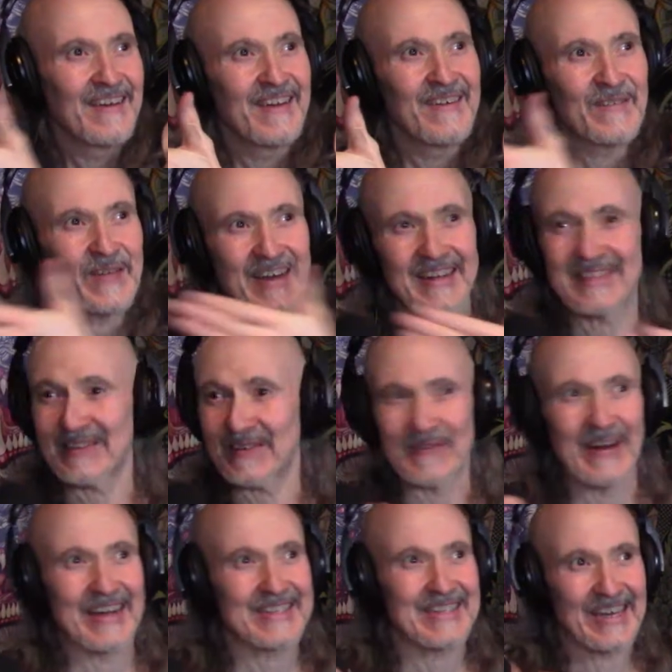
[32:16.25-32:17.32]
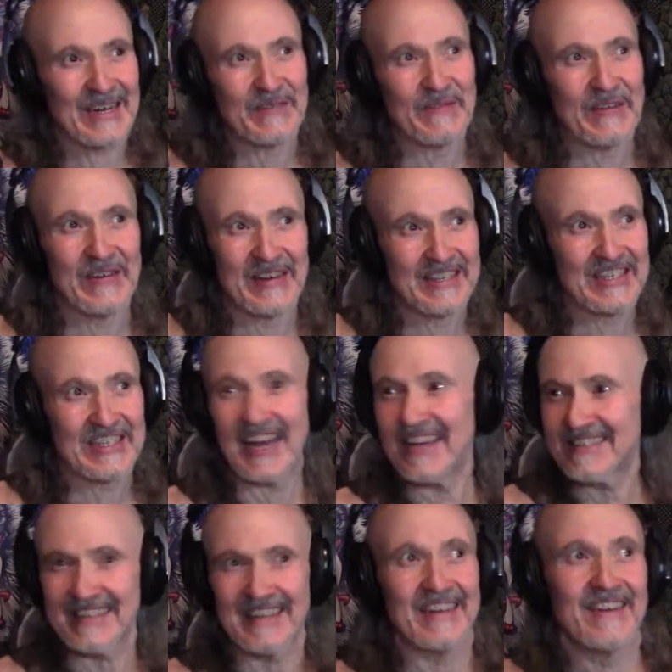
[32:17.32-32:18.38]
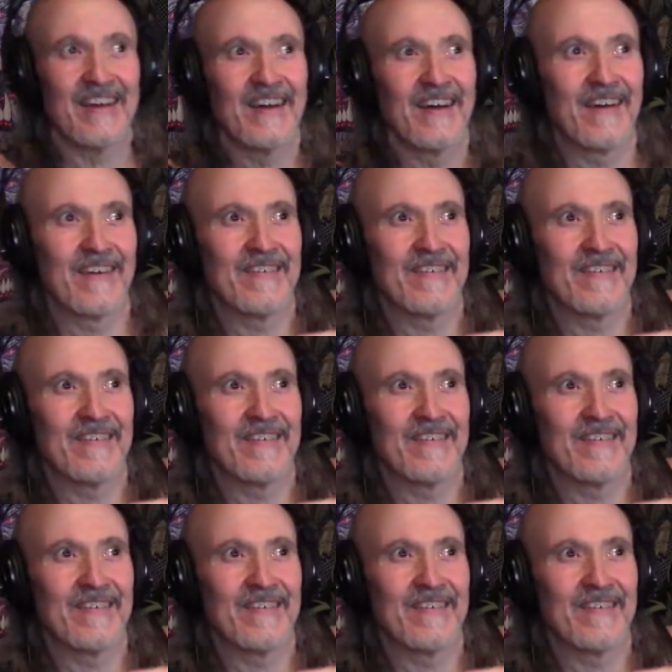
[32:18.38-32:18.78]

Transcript: got to direct the interview to Jason.